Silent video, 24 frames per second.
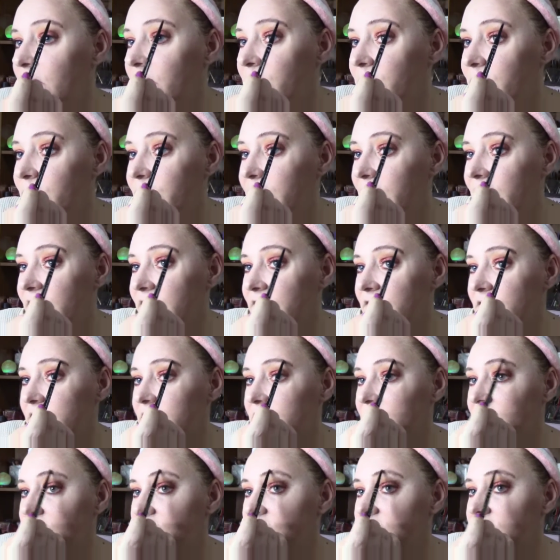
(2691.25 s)
but
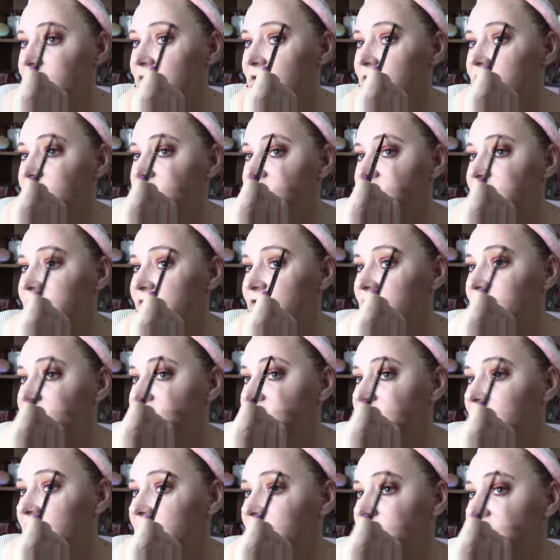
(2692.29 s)
still look
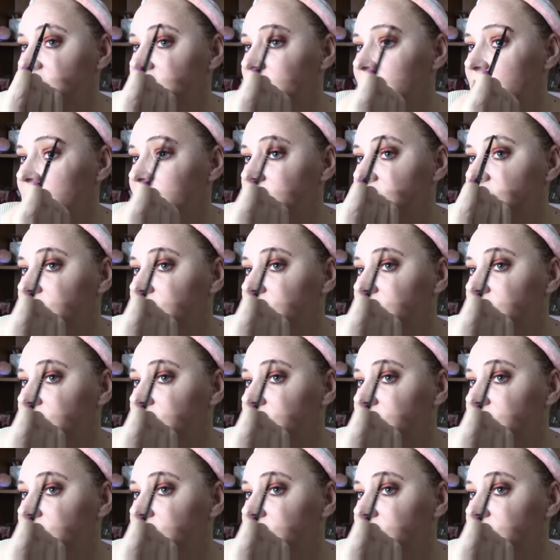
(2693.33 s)
filled in